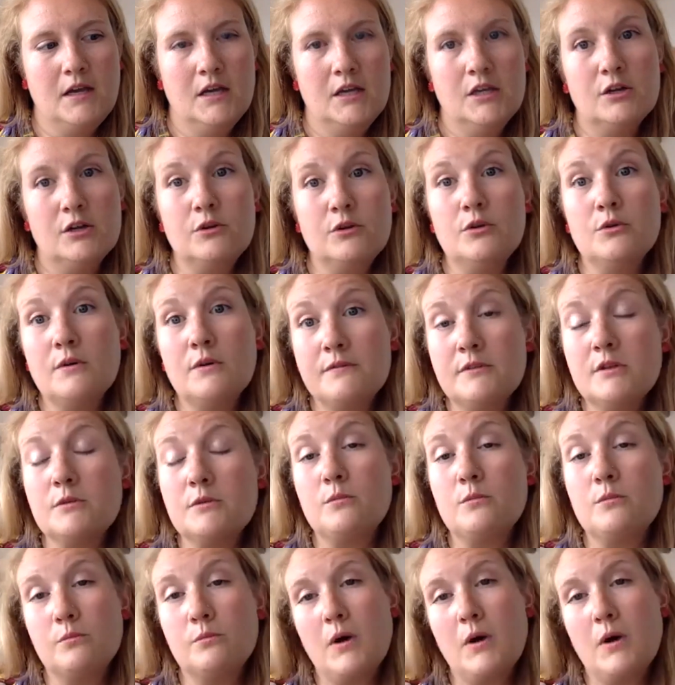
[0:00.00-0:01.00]
you have
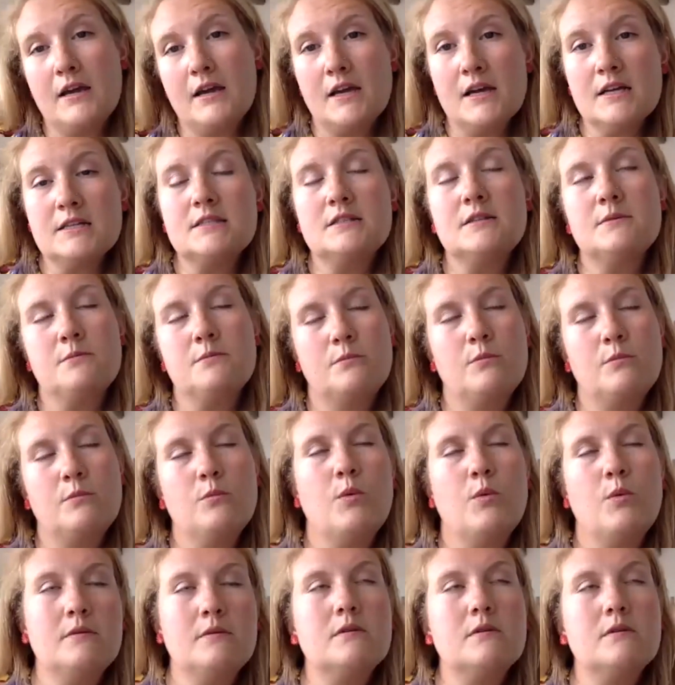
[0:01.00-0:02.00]
I guess
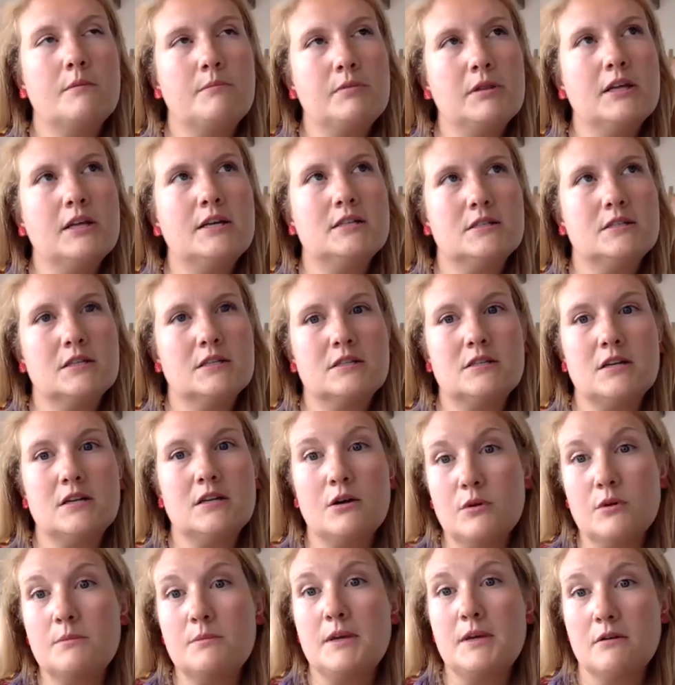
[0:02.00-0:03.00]
a place to start
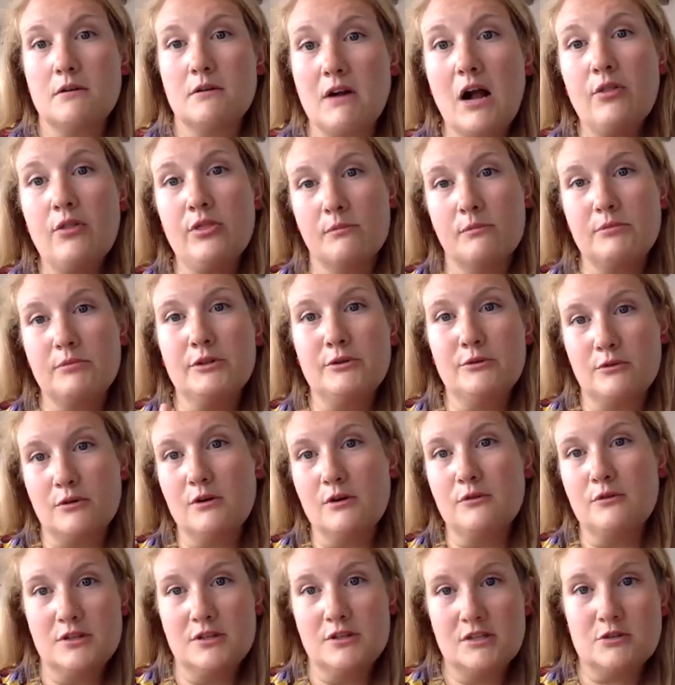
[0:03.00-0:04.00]
would be around the blue
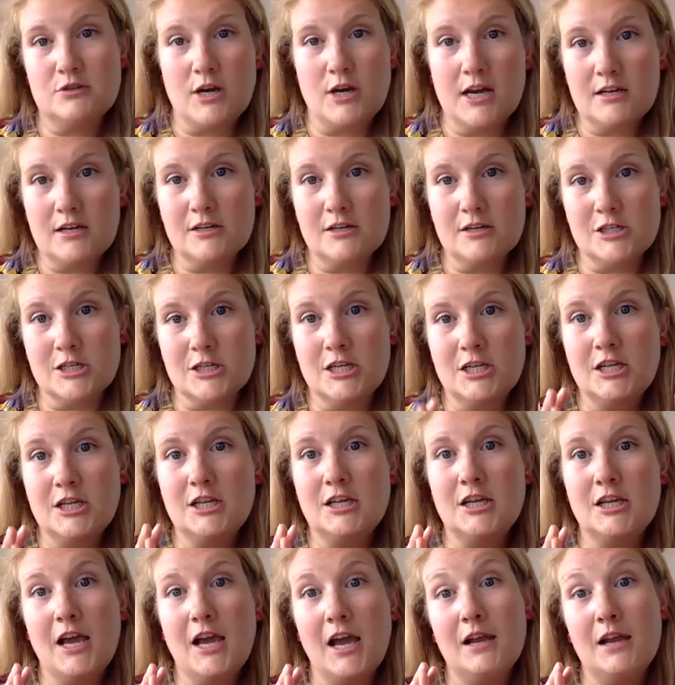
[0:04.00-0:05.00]
growth
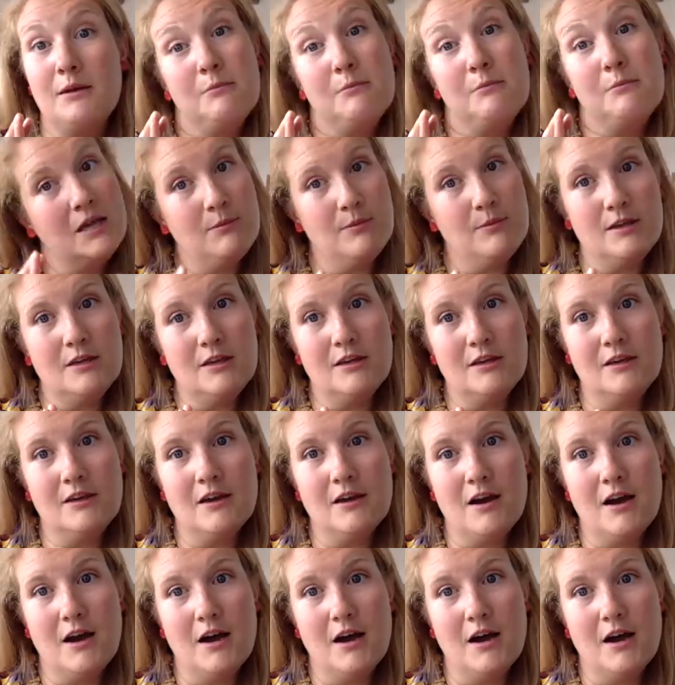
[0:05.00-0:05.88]
strategy, and maybe